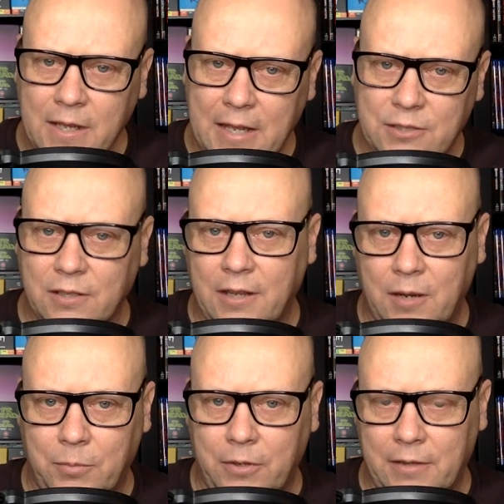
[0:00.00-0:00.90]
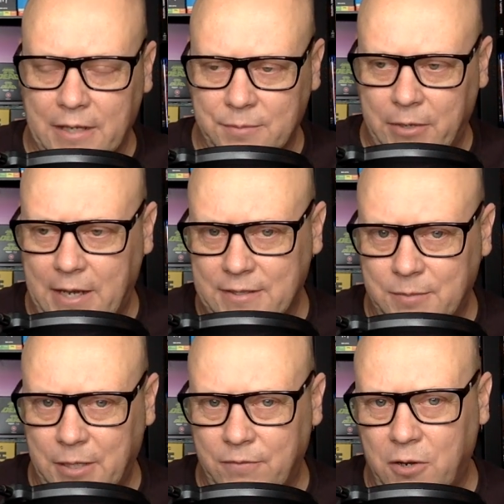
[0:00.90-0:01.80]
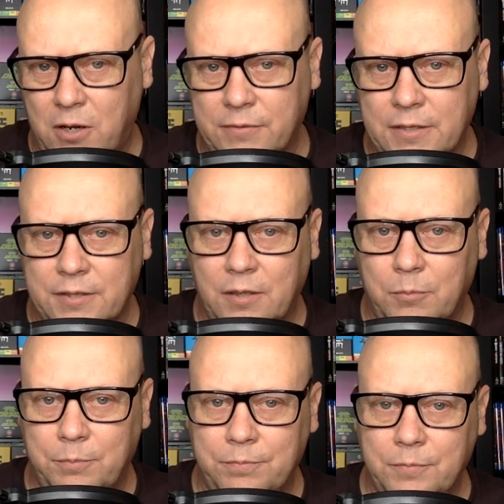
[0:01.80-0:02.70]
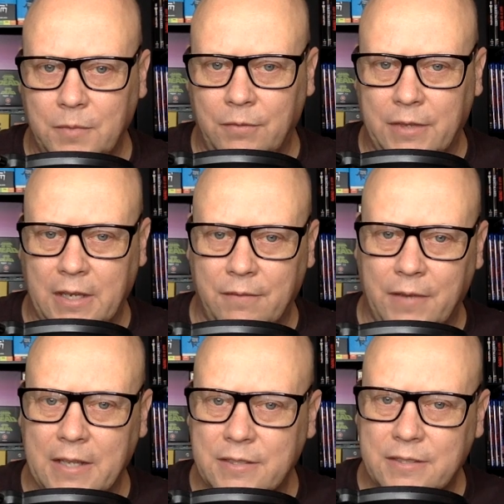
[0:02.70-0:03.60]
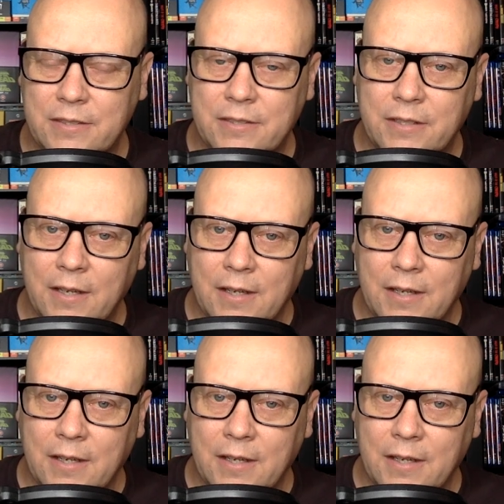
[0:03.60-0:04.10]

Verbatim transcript: Angela Lansbury has to be involved in some of the events